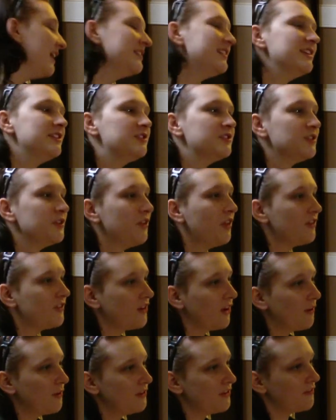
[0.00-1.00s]
Is it true that
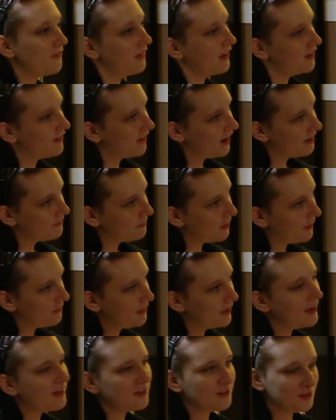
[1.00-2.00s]
Joe is a figurehead
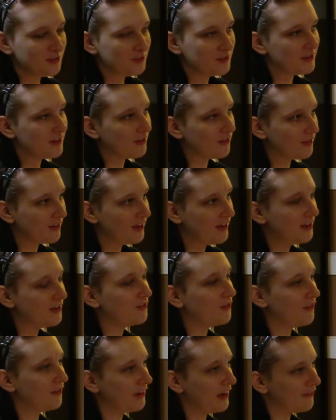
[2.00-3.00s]
puppet and you secretly
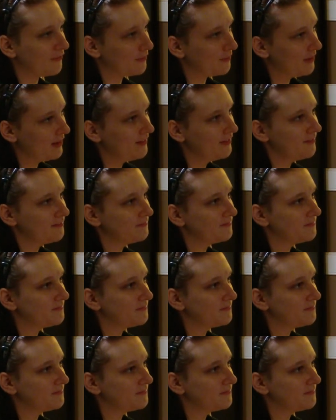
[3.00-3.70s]
control the government?